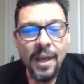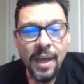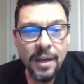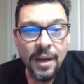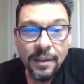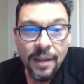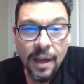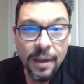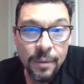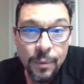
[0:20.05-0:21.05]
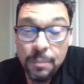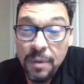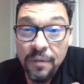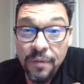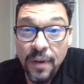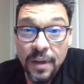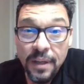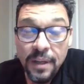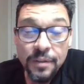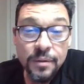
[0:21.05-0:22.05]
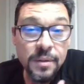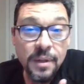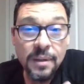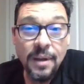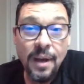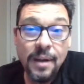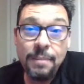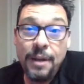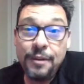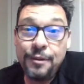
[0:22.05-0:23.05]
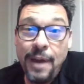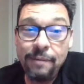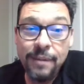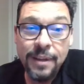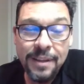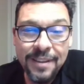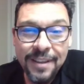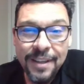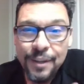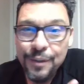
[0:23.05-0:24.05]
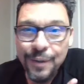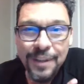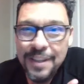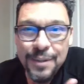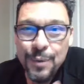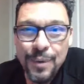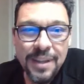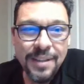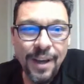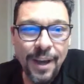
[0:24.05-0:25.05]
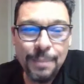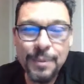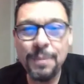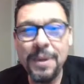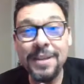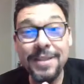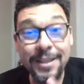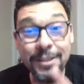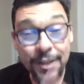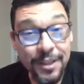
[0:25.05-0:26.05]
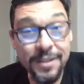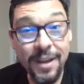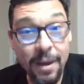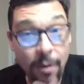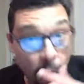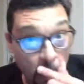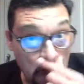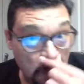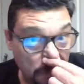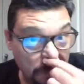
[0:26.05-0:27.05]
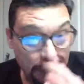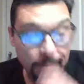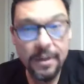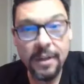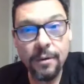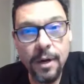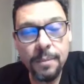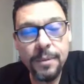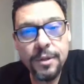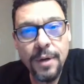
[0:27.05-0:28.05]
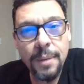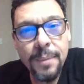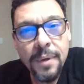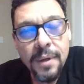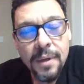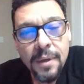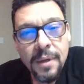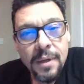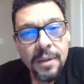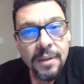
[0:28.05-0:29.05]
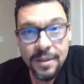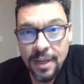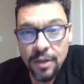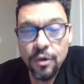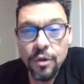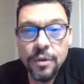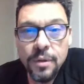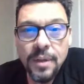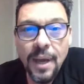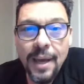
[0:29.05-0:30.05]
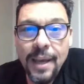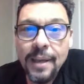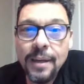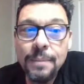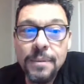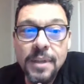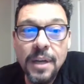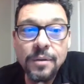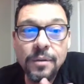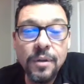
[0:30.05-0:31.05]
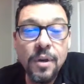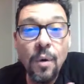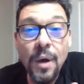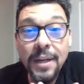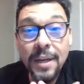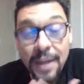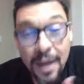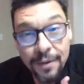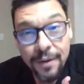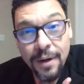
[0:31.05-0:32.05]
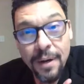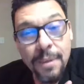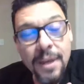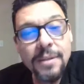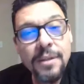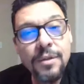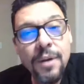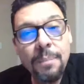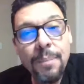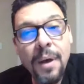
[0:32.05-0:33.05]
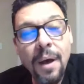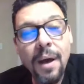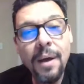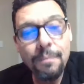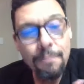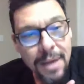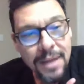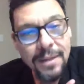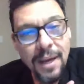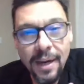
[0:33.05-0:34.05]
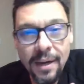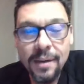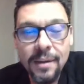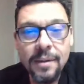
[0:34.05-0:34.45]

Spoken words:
And I thought it would be fun and interesting to talk about traveling during these unique times because I just got home from an incredible trip to St. George, Utah, and I'm scheduled to go on another amazing trip on Monday